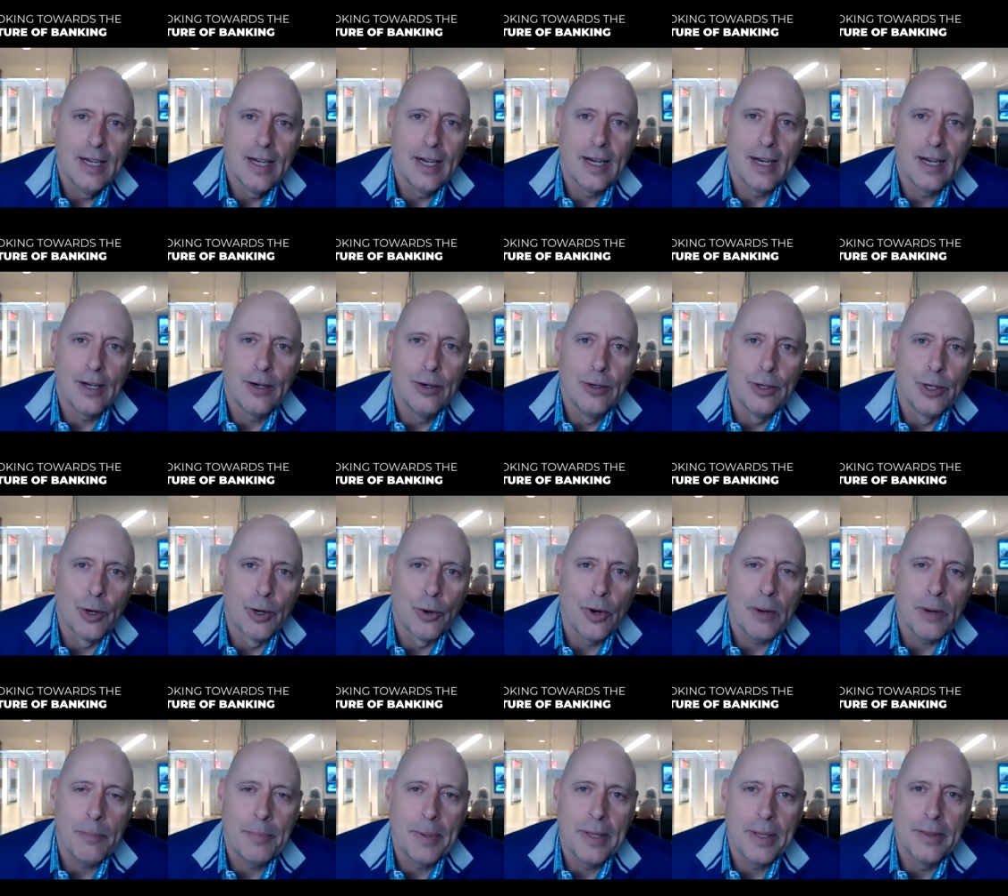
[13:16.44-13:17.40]
uh, who
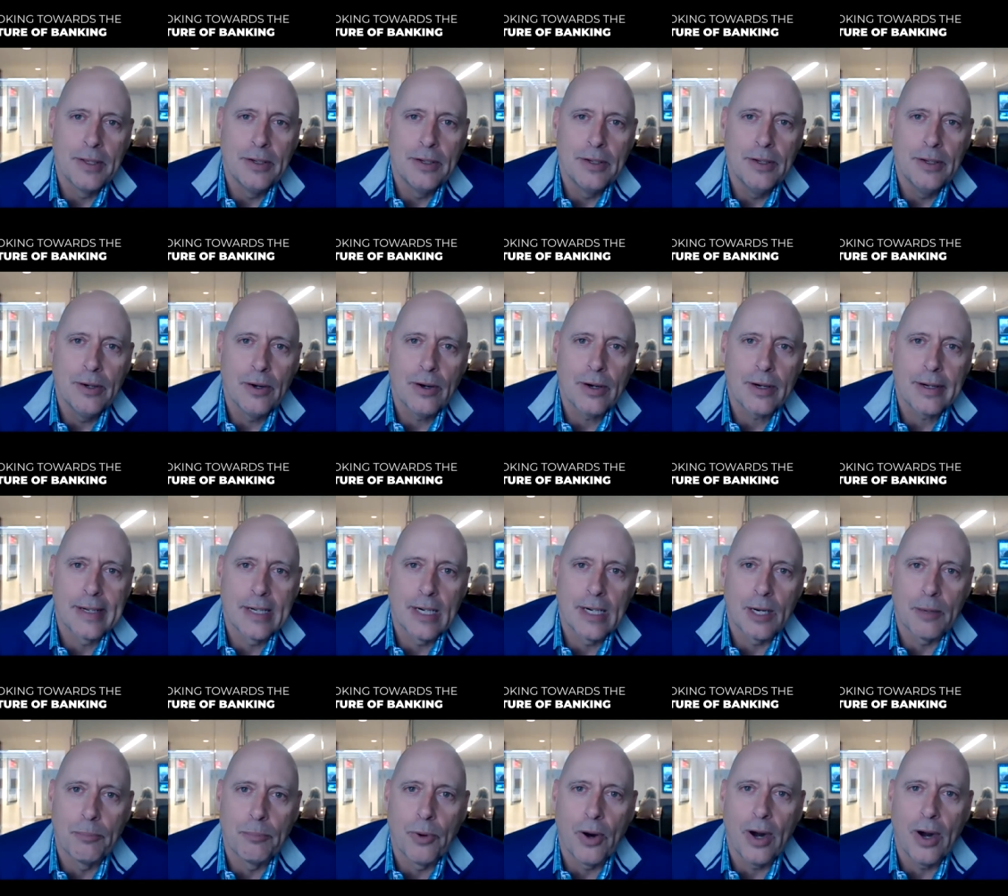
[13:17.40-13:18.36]
grew up in the New York
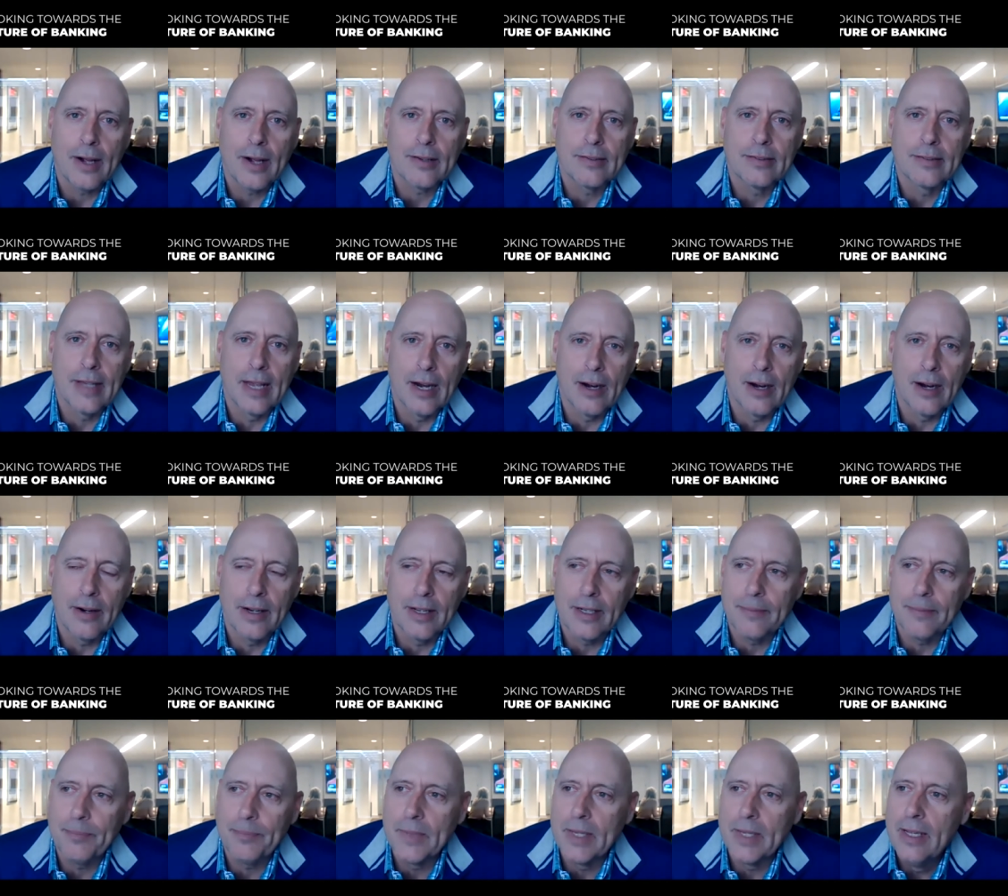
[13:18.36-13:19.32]
uh, Bronx
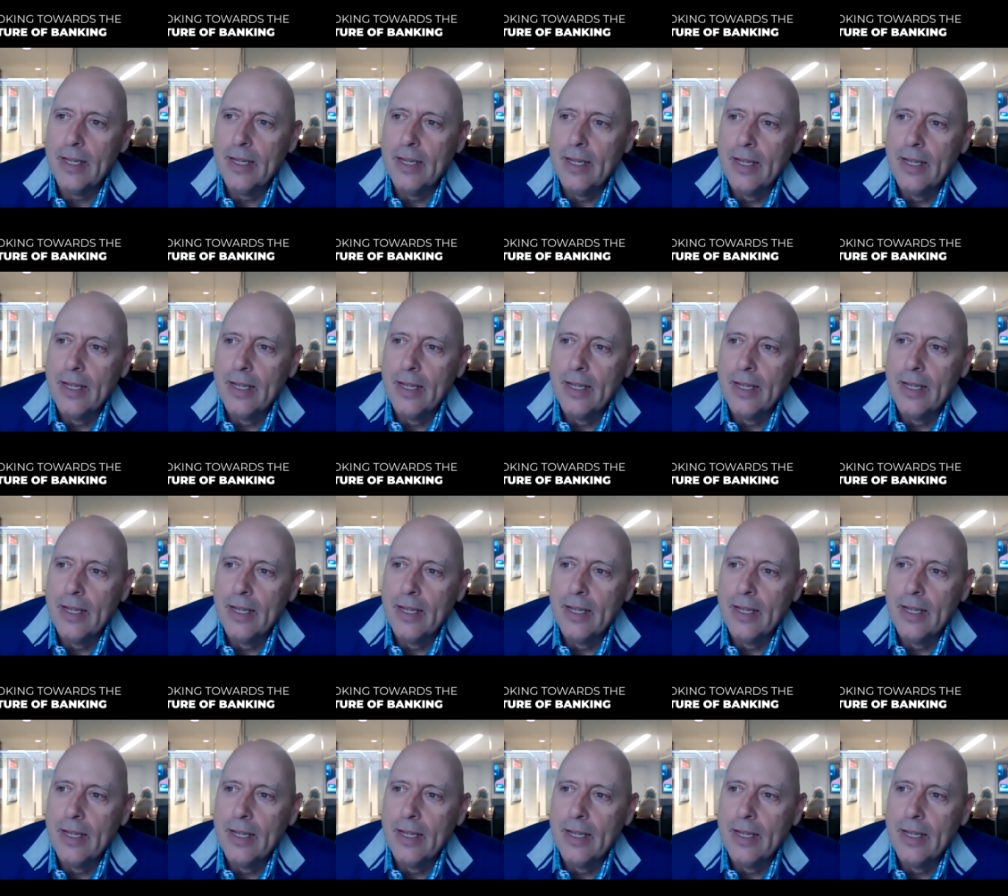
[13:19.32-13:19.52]
area.